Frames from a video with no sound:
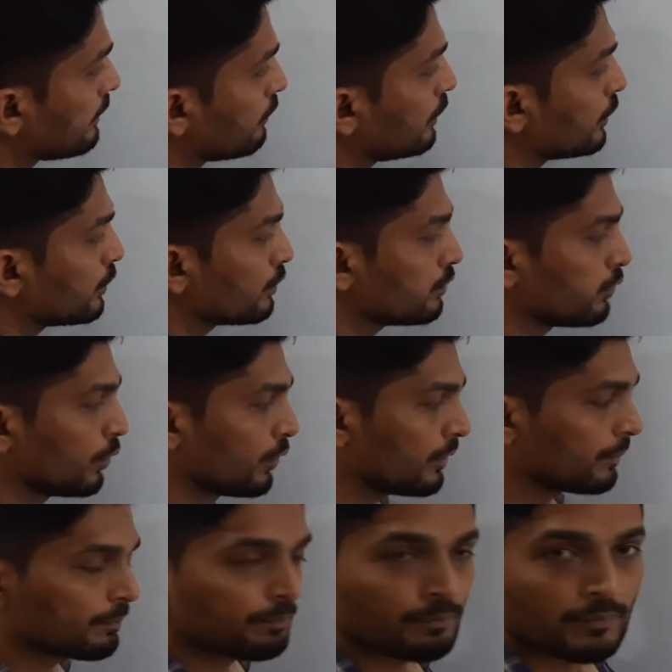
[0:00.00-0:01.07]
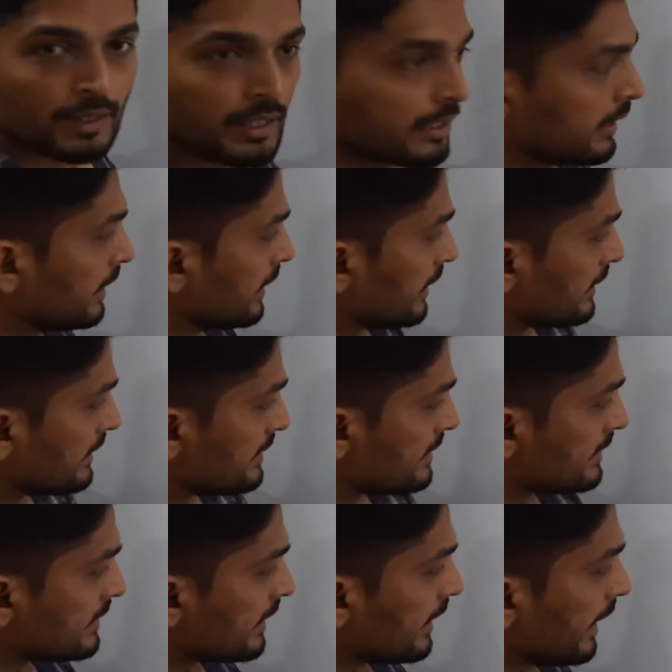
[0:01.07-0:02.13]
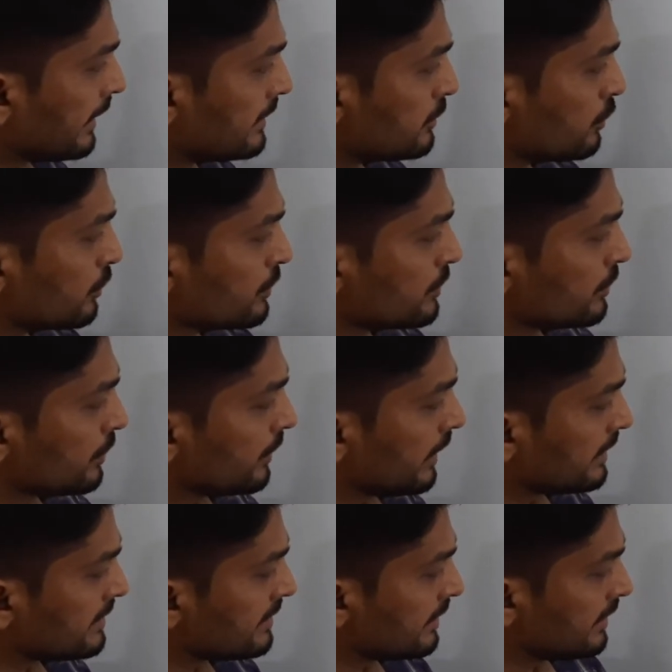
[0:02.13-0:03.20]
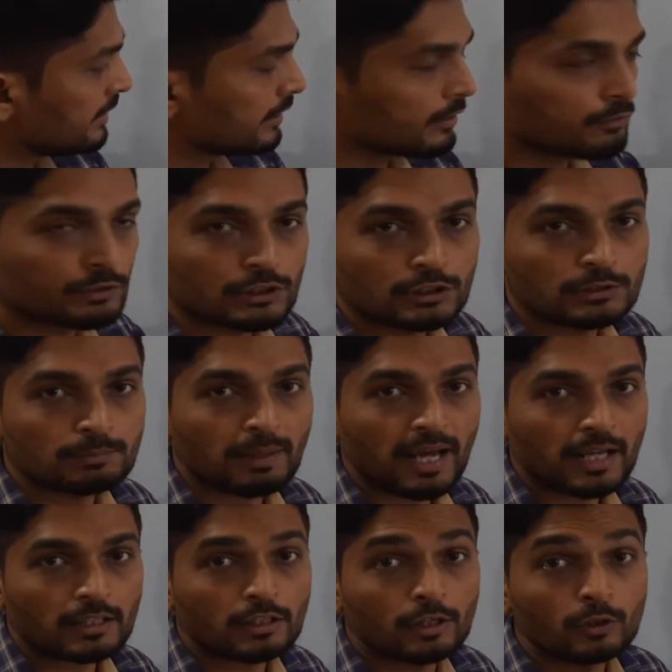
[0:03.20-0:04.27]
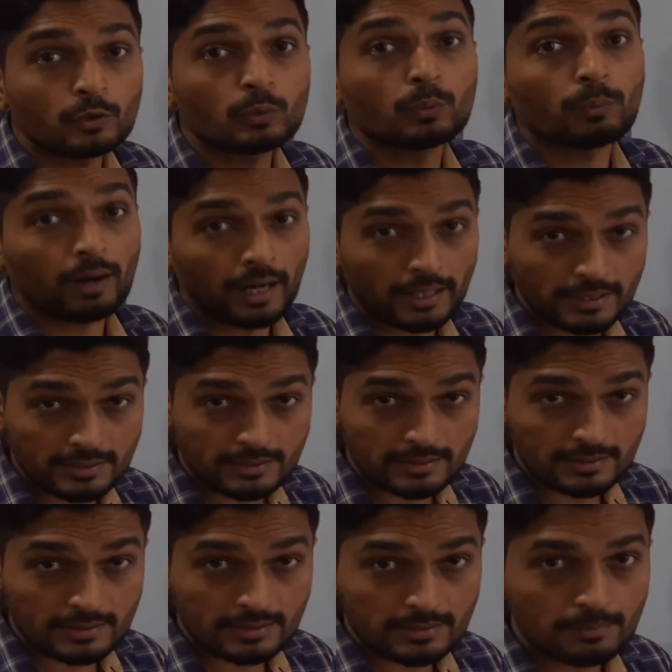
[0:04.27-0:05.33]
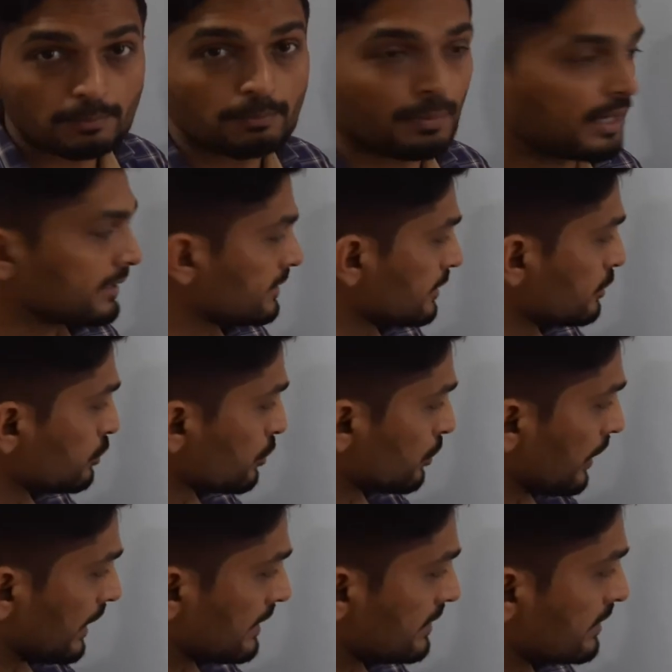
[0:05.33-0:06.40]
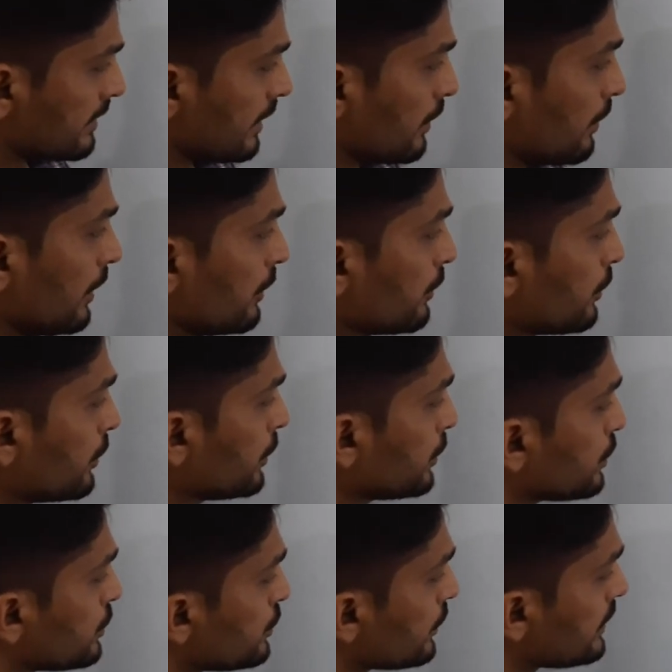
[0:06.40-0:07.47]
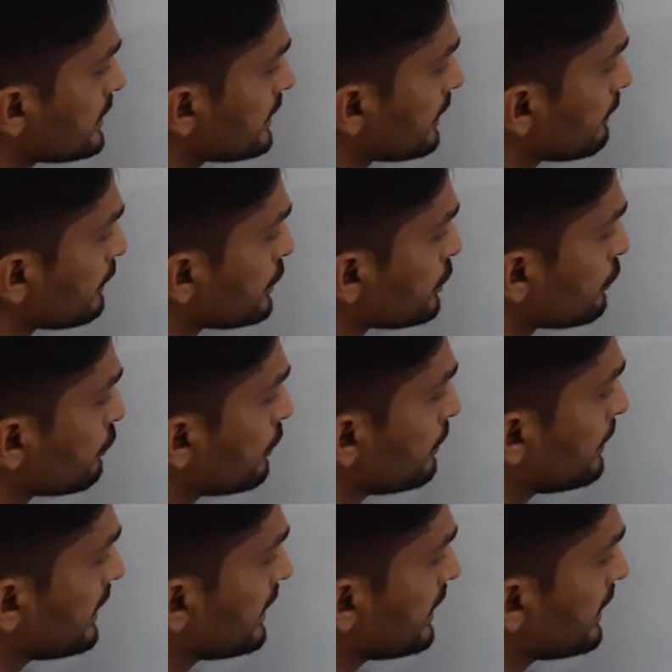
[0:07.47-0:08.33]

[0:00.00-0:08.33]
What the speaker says: equal to 4. This is a line you can see here which is parallel to y-axis, passes through x is equal to 2. So its equation will